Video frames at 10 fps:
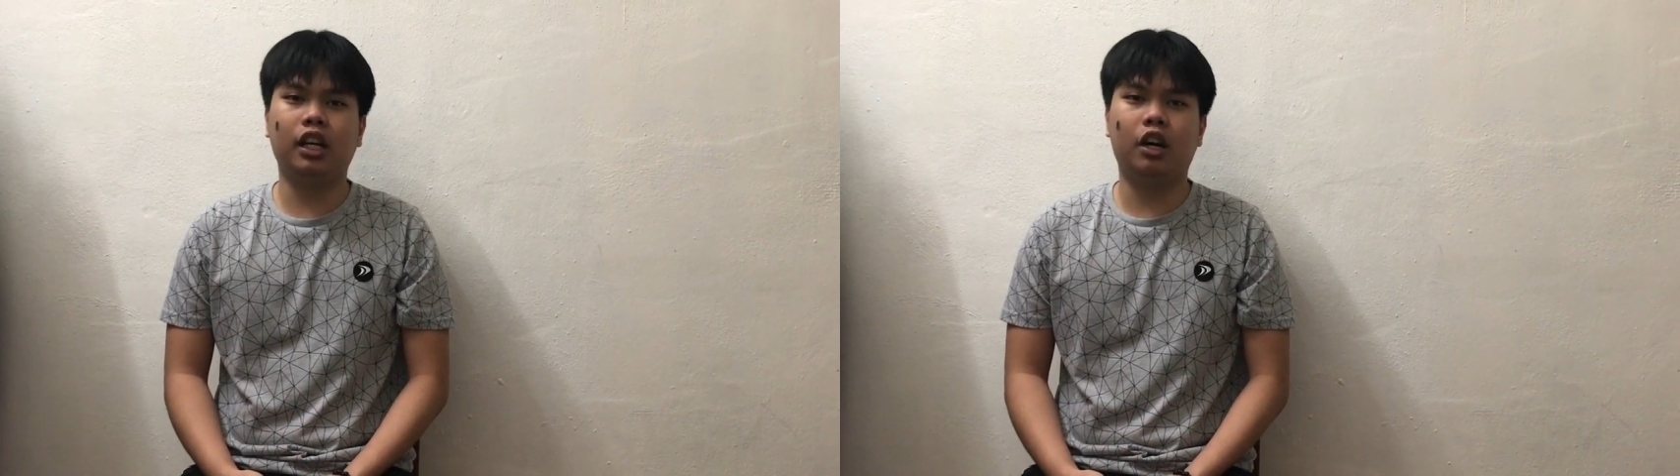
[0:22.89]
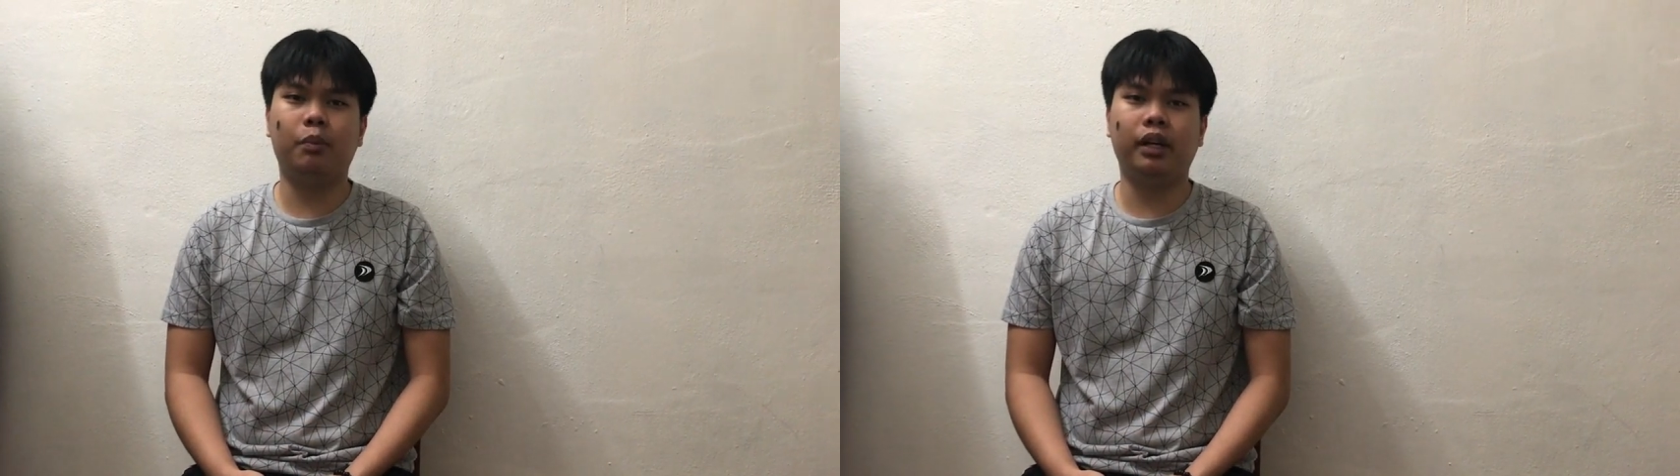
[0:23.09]

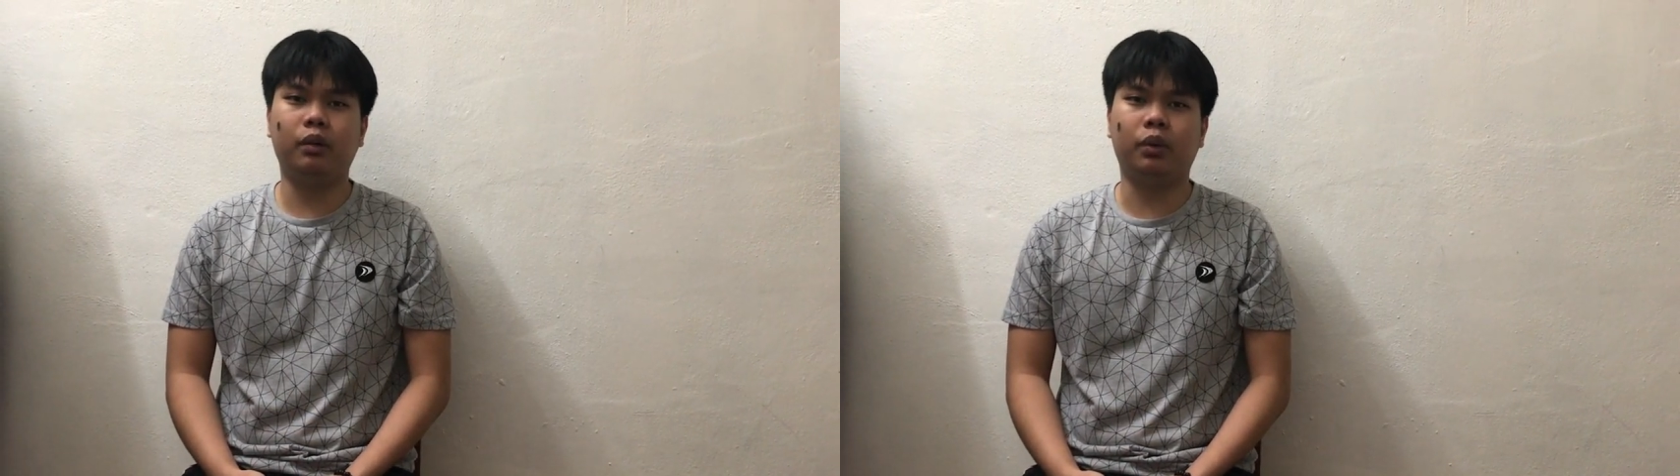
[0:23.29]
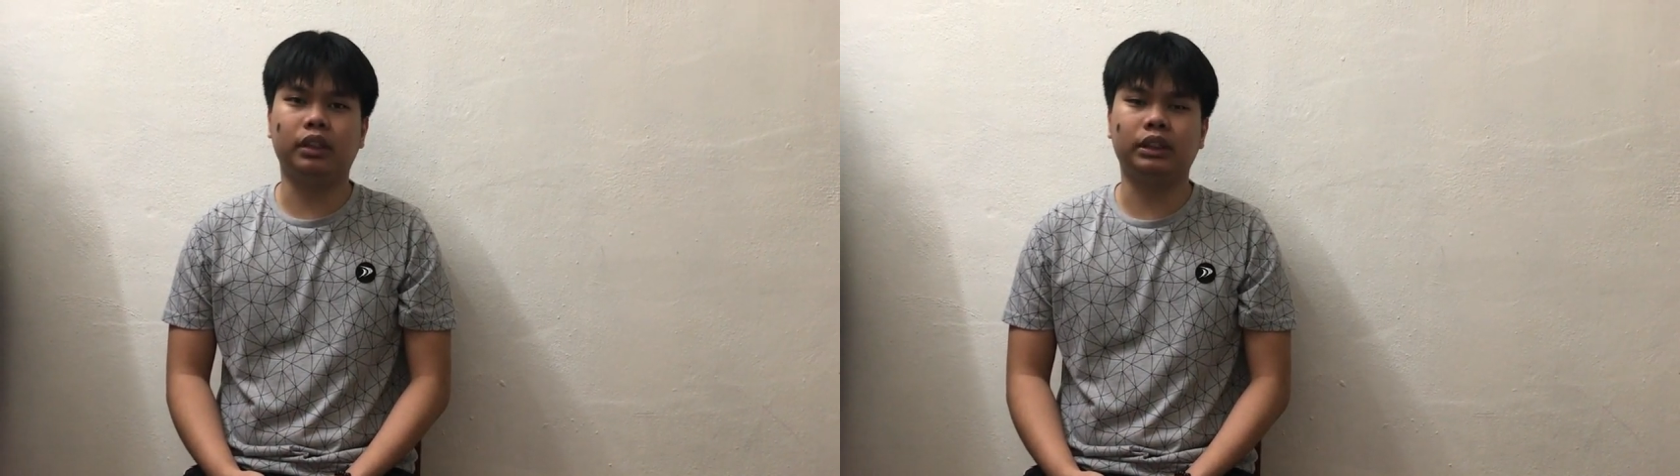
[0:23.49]
outbreak
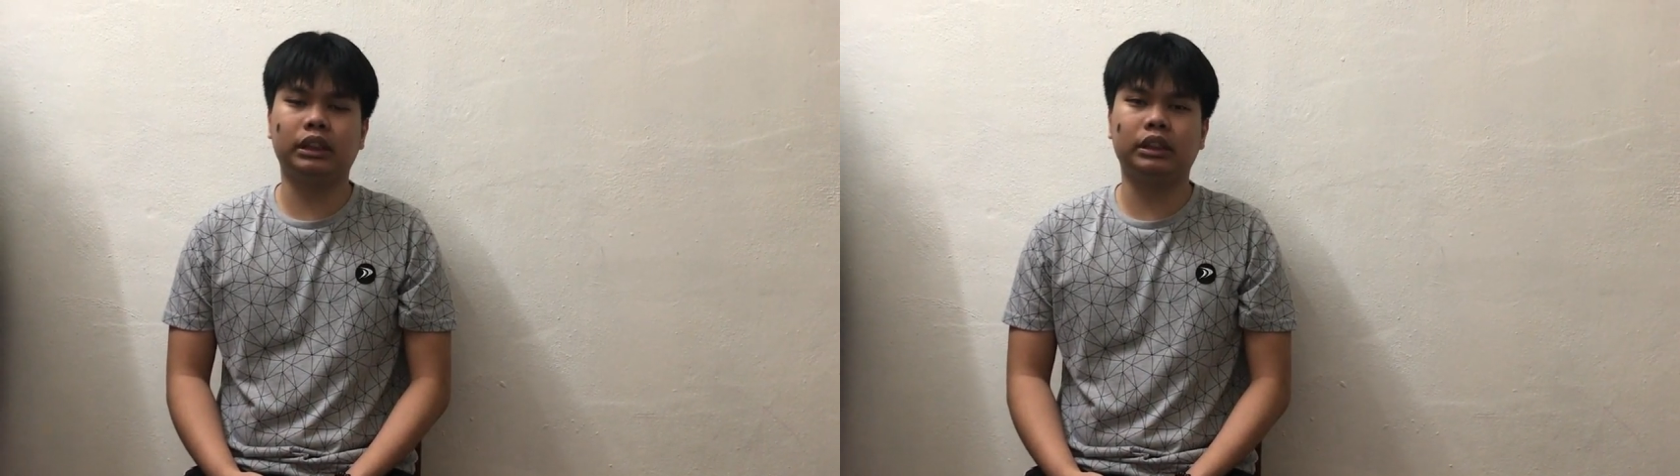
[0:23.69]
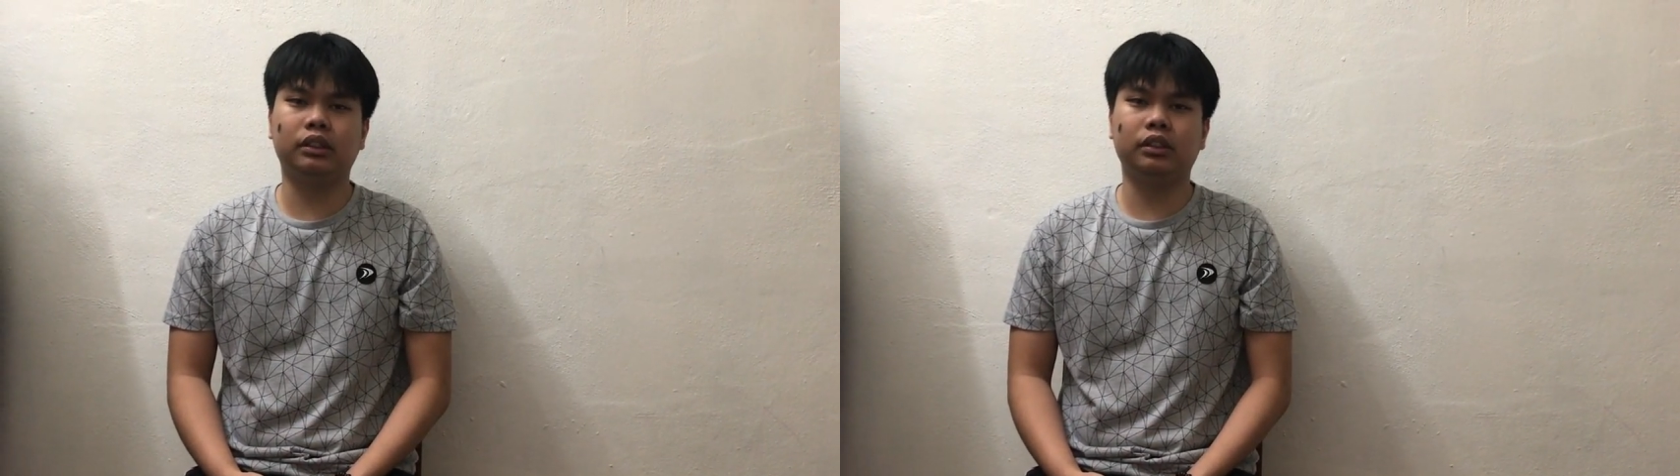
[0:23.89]
was